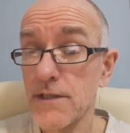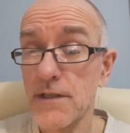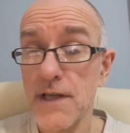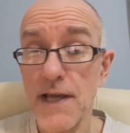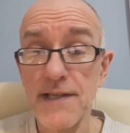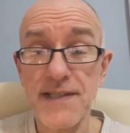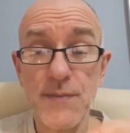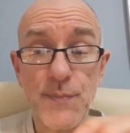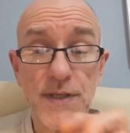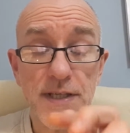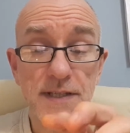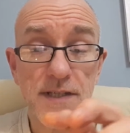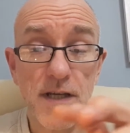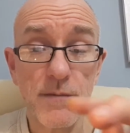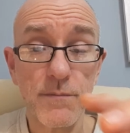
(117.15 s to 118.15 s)
So there has to be
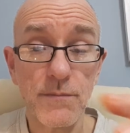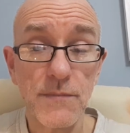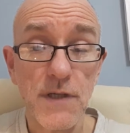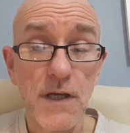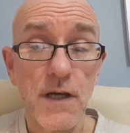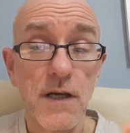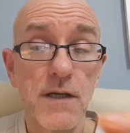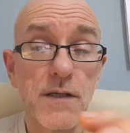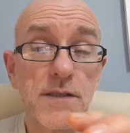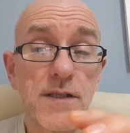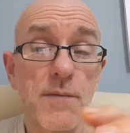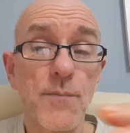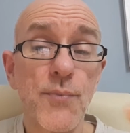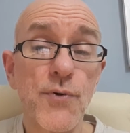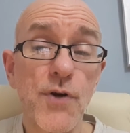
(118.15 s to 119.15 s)
some
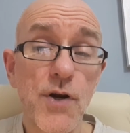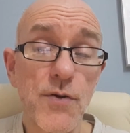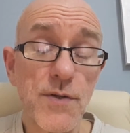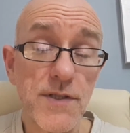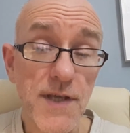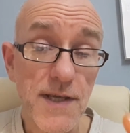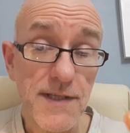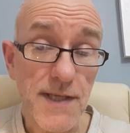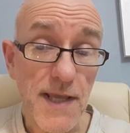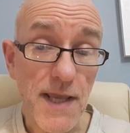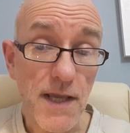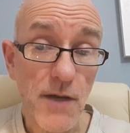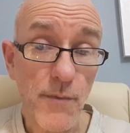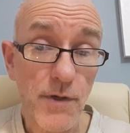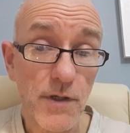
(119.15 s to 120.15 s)
process
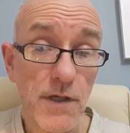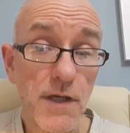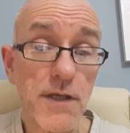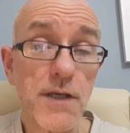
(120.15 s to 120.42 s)
here going on,